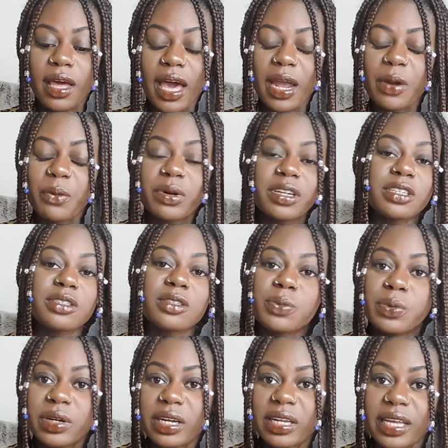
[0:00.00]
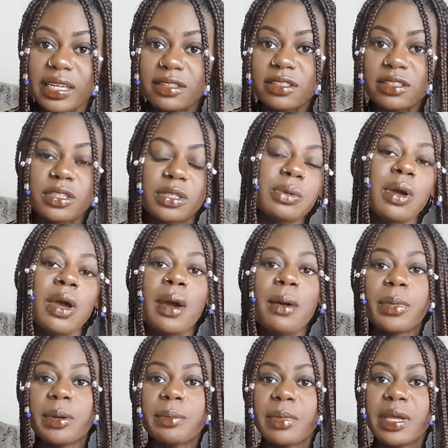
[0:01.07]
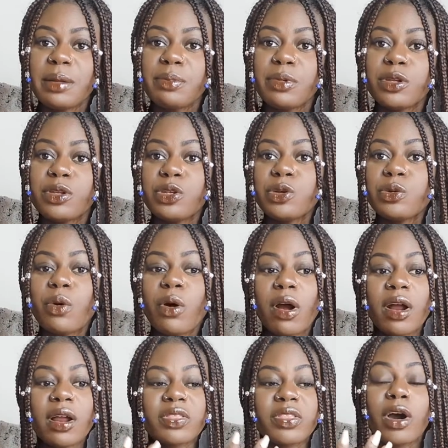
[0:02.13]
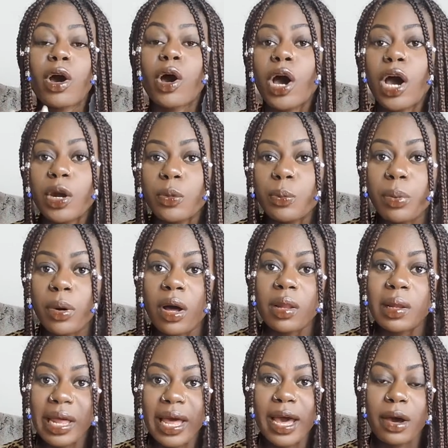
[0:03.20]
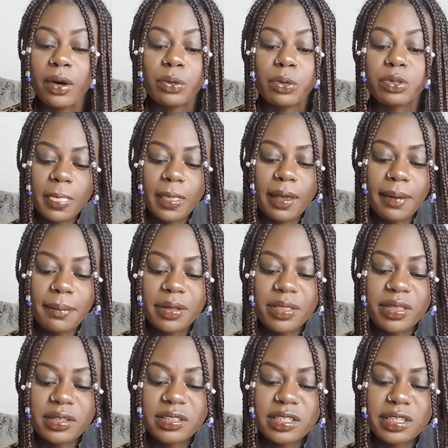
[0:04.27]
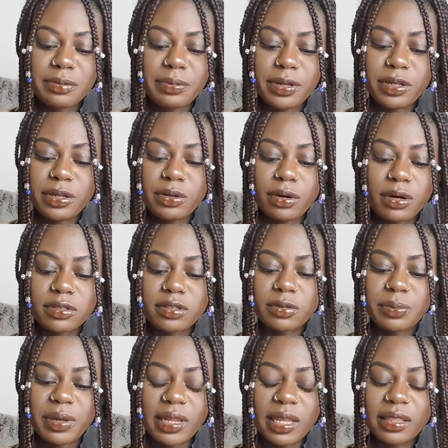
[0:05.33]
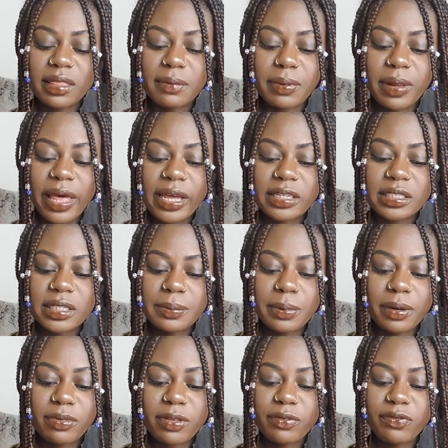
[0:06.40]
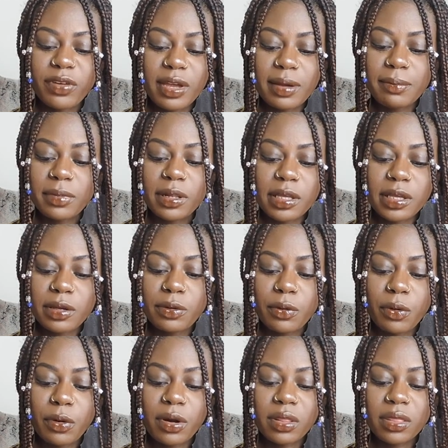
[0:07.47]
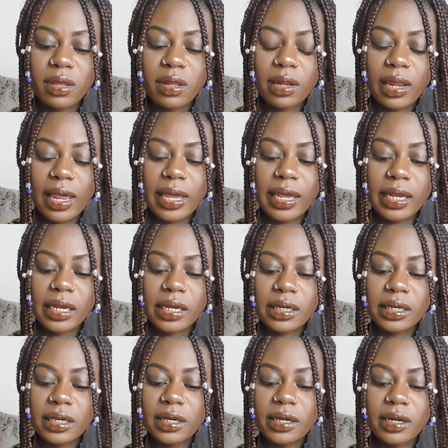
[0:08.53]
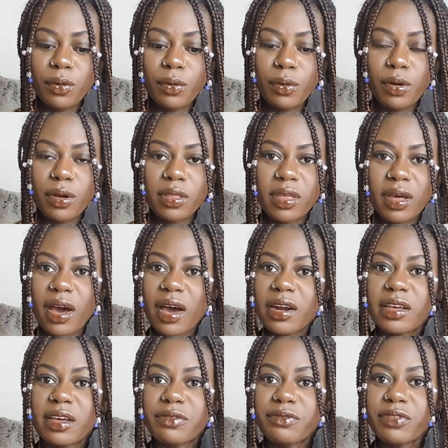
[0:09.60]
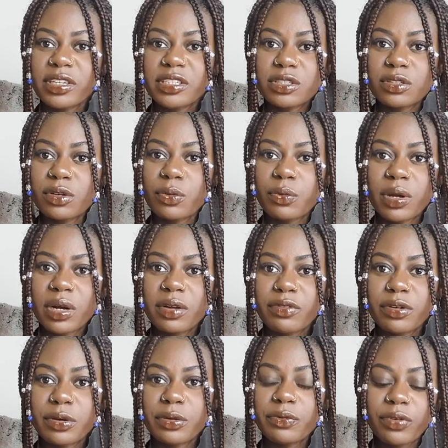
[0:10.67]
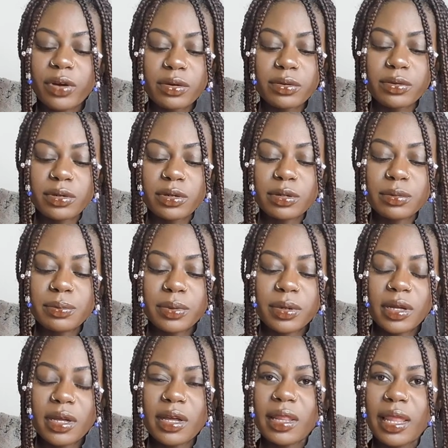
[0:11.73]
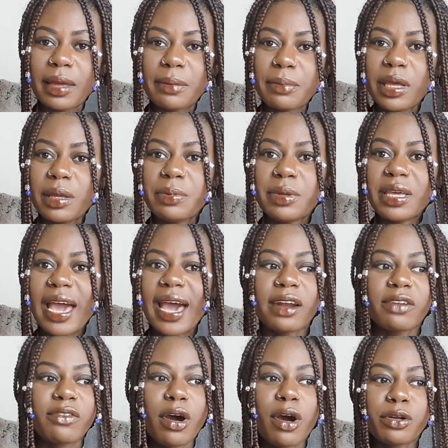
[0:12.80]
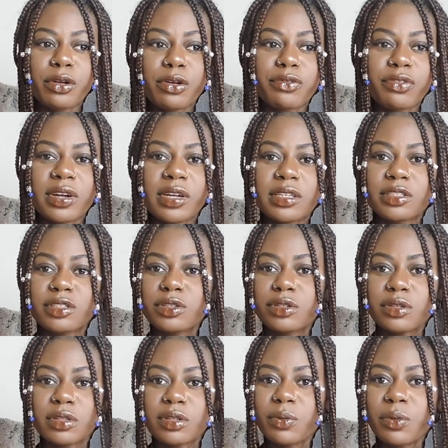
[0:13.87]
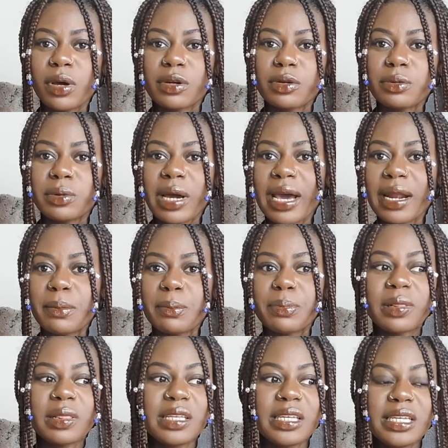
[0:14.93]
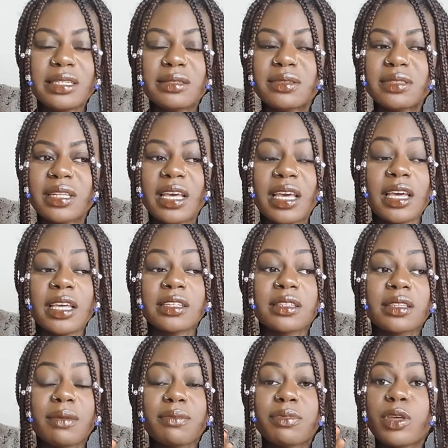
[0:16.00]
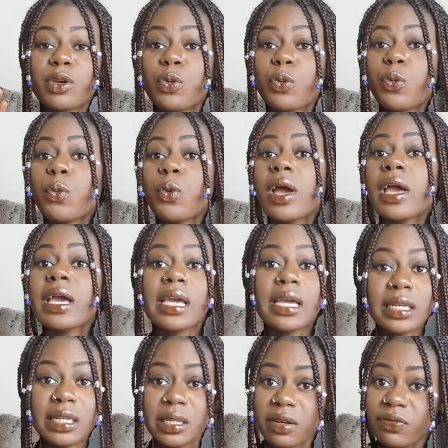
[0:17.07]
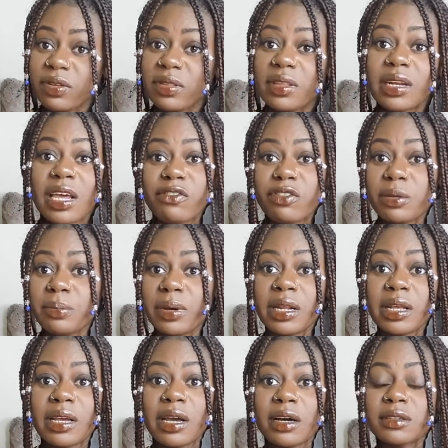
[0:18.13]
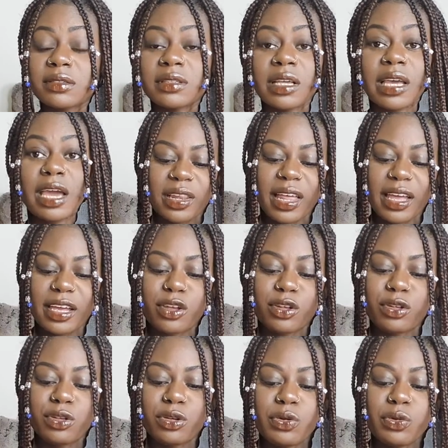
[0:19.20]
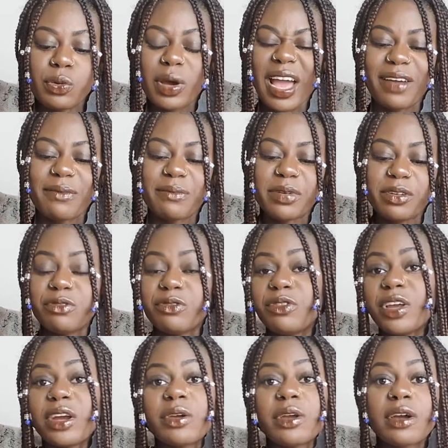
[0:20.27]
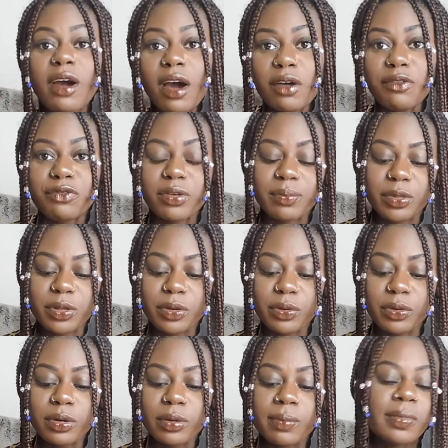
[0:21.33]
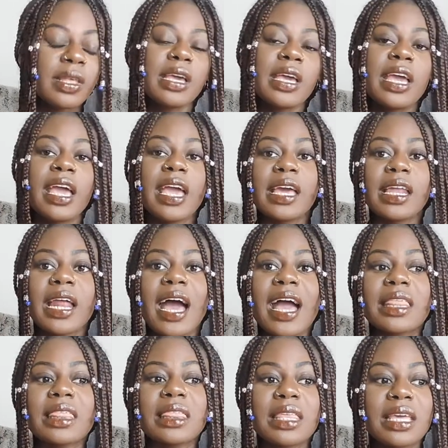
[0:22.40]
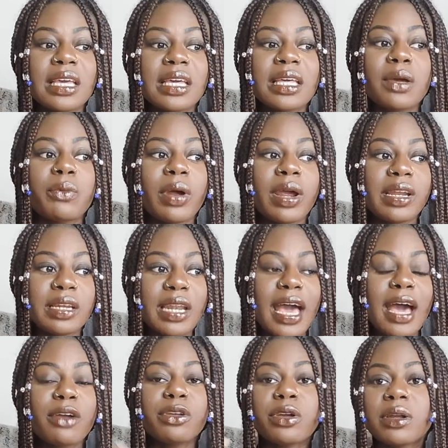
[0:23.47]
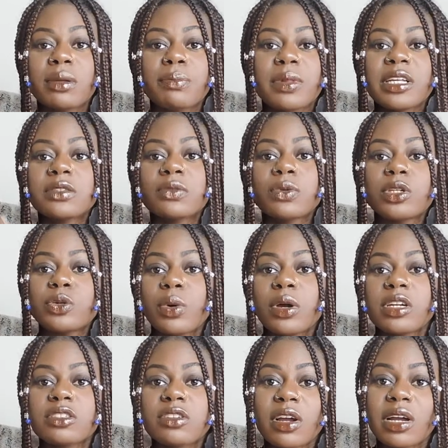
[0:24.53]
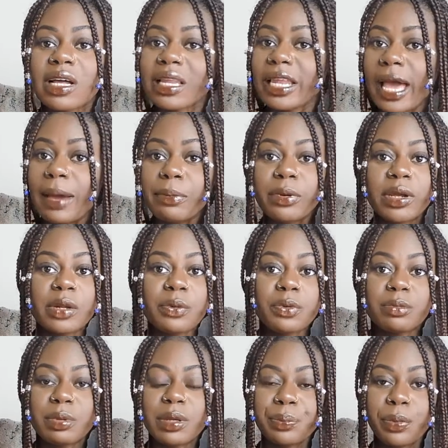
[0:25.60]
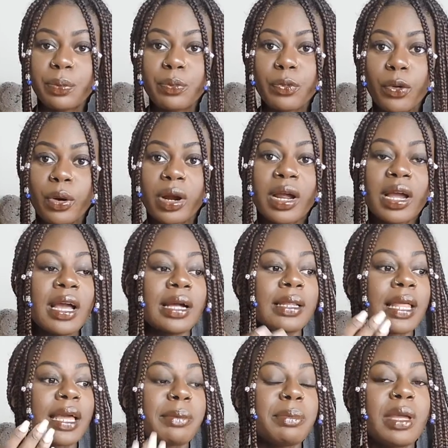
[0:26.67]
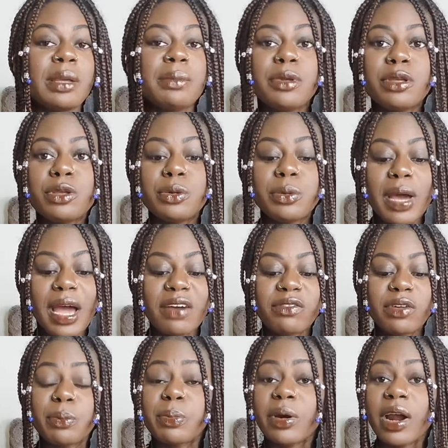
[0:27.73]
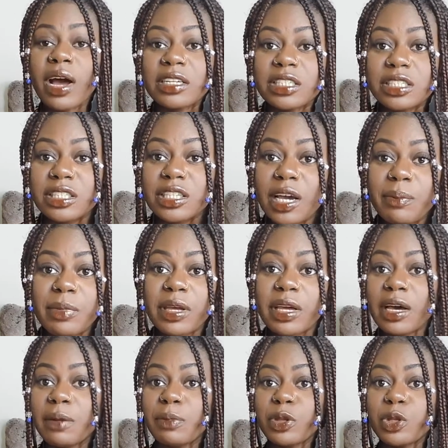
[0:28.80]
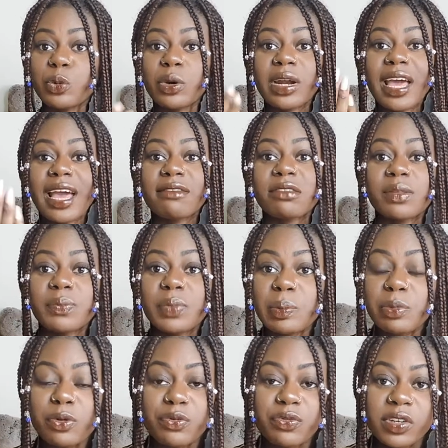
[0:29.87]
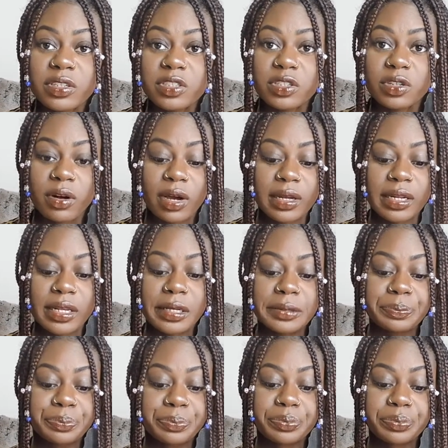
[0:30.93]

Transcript: I don't want to use the word against you, but maybe you are the oddball out. But this could be you also being like the black sheep of the family, or the unconventional one of your friend group. Like, maybe out of all your friends, you're the one who kind of believes something way different than everybody else. I feel like you have been veering off from the group, and I think right now you're in a place where you want to start collaborating with people more. Like, maybe you have a project coming up and you want to have some people feature on it.